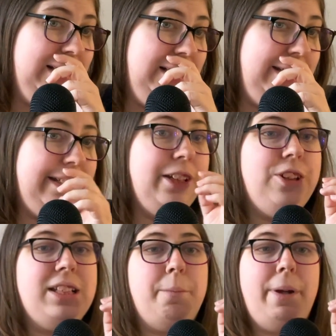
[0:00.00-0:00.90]
Stitch
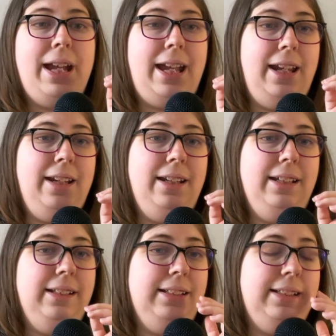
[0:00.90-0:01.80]
as a pet
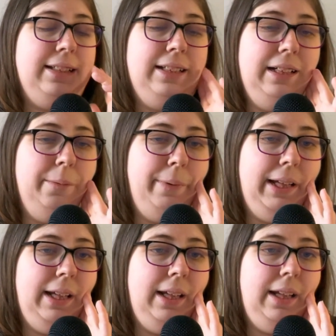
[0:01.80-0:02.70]
is going to
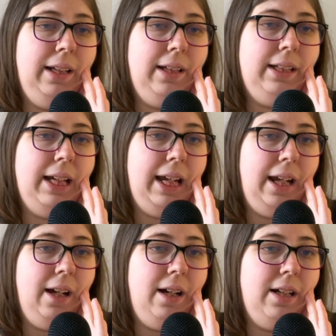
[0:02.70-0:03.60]
be
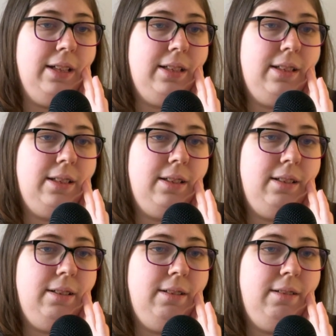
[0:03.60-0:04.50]
chaos.
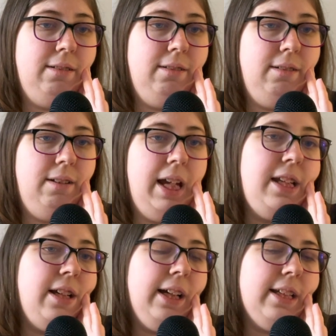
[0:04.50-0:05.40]

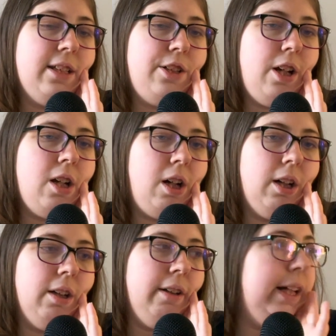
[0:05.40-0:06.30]
And Doug is a
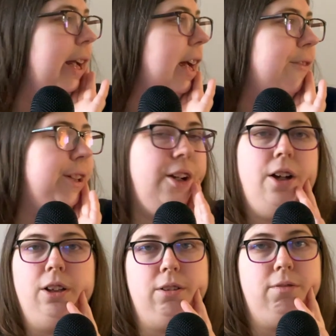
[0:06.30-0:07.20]
dog, and I have a dog.